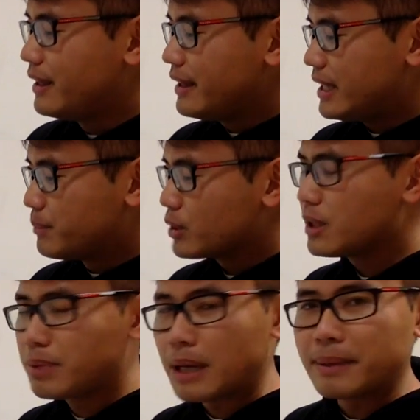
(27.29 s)
and then
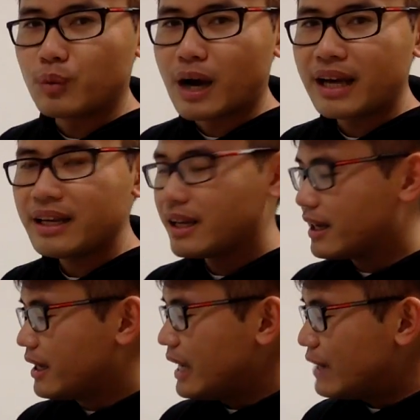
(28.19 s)
multiply by y.
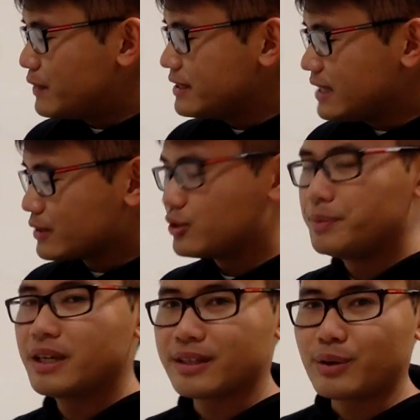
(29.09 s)
Everything else should
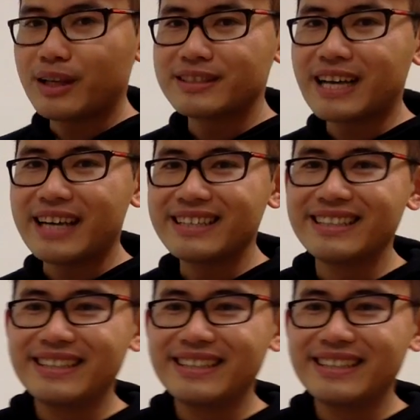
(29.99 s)
be on the right hand side.